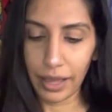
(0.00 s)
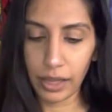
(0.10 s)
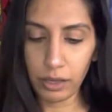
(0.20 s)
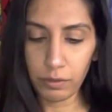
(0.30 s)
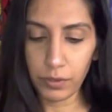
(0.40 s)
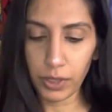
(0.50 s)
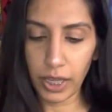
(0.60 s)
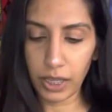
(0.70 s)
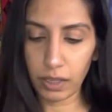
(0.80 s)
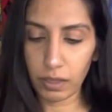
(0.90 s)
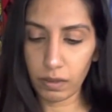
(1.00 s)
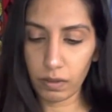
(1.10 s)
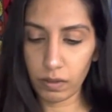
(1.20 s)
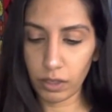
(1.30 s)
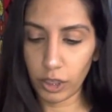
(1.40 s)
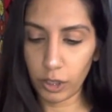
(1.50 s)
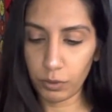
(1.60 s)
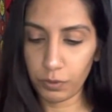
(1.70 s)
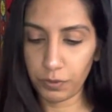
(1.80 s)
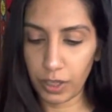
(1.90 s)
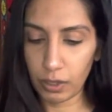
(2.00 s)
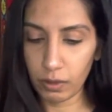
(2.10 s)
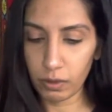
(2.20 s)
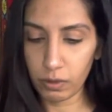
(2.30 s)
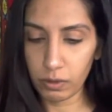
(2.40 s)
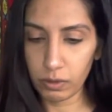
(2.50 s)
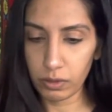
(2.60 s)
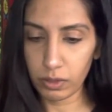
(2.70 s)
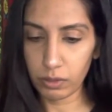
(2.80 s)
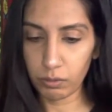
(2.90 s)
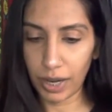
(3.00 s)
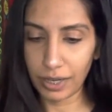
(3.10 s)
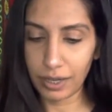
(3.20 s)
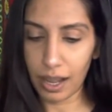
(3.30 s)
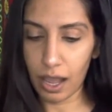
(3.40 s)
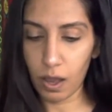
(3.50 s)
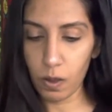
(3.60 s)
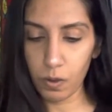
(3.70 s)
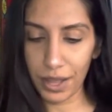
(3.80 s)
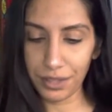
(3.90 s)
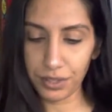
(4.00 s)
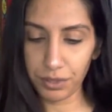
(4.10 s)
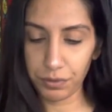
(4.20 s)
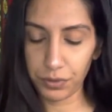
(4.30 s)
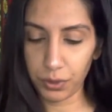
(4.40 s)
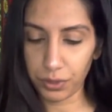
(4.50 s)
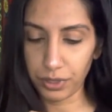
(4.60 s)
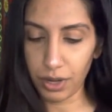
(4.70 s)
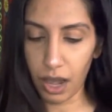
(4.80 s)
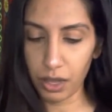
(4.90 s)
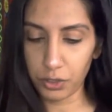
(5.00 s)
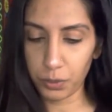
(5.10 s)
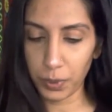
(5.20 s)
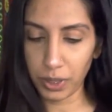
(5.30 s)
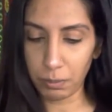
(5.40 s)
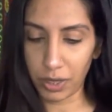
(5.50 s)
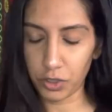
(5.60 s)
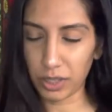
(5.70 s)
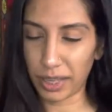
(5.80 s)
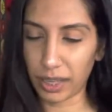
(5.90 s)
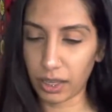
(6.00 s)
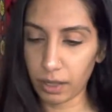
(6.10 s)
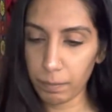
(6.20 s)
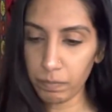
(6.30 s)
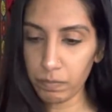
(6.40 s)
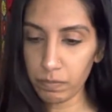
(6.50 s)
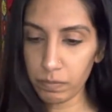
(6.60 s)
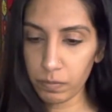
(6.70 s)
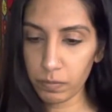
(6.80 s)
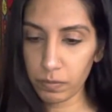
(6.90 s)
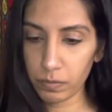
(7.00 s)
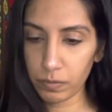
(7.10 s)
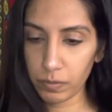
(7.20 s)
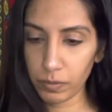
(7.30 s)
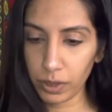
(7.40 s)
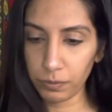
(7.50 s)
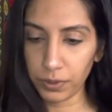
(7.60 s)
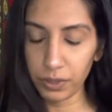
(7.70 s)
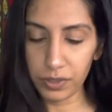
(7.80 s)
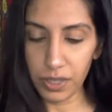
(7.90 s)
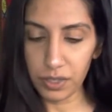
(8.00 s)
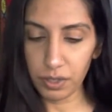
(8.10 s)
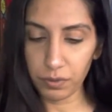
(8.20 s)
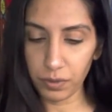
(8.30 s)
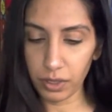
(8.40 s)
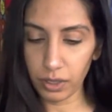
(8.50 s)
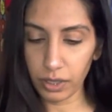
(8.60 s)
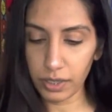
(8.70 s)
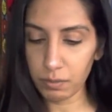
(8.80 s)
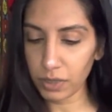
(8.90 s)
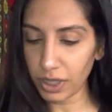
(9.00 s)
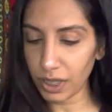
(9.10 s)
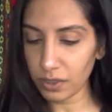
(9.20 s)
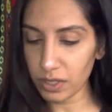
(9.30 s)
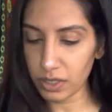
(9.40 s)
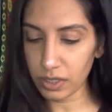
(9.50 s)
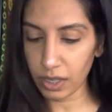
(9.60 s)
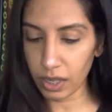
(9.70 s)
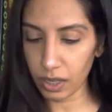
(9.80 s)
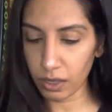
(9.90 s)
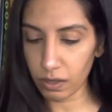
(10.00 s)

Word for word: kind of feel like you feel right now as if you're not doing much. Like, it feels as if, because I'm looking at this as like